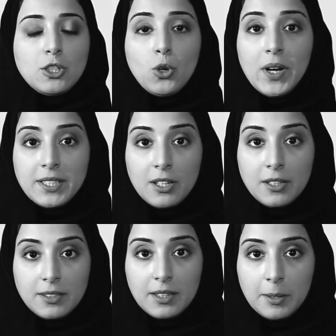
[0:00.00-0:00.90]
So I
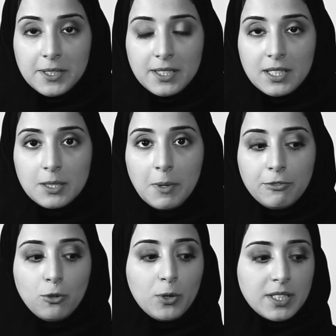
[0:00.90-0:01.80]
started the business
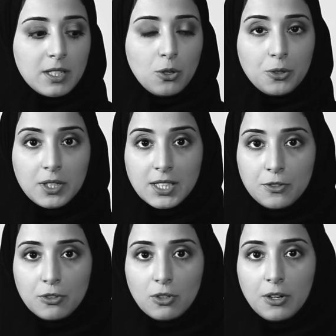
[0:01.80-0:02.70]
by focusing on
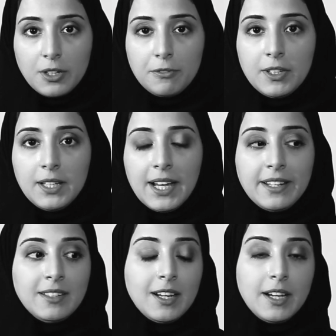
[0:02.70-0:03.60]
kids photography,
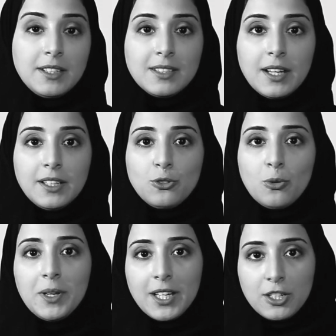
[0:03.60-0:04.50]
and then I decided
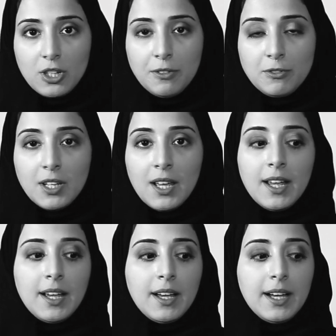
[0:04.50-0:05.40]
to make a shift
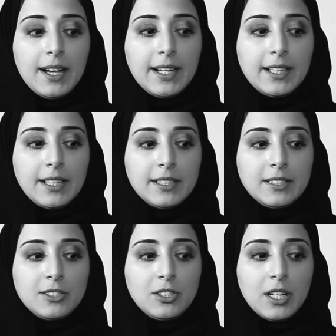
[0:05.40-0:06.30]

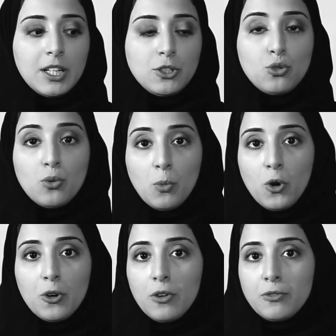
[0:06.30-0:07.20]
and do more